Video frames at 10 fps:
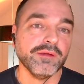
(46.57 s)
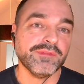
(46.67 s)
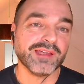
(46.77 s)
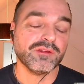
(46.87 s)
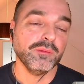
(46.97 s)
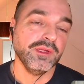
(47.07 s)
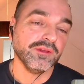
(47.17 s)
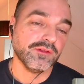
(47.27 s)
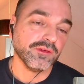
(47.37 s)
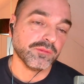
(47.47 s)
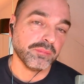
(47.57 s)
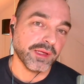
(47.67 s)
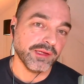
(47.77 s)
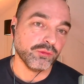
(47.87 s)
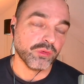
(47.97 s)
That to me is just
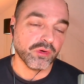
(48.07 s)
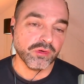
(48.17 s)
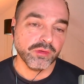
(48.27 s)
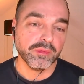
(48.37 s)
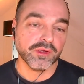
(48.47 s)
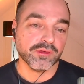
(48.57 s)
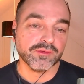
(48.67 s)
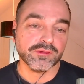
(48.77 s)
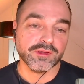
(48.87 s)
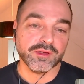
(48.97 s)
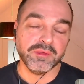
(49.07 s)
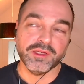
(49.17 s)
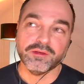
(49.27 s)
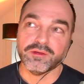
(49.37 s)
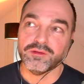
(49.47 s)
plain wrong because, I
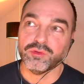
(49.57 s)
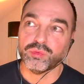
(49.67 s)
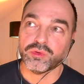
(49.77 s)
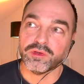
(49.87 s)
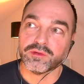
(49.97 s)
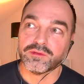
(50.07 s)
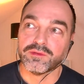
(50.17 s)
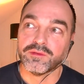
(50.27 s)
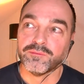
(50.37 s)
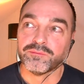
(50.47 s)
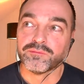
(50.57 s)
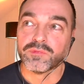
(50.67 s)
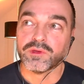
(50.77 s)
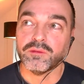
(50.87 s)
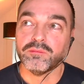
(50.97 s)
mean, you wouldn't,
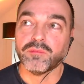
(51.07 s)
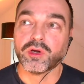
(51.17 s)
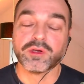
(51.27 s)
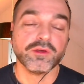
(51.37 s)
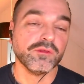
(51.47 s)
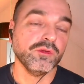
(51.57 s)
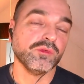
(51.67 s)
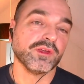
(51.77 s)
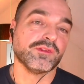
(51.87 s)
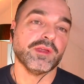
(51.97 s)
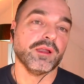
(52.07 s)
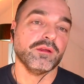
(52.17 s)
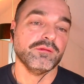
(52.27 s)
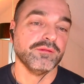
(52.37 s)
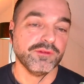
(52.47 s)
marketers use Excel
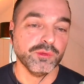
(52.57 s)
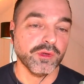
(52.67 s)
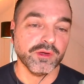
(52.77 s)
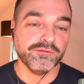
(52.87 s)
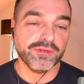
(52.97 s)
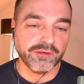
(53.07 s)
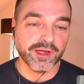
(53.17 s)
to a very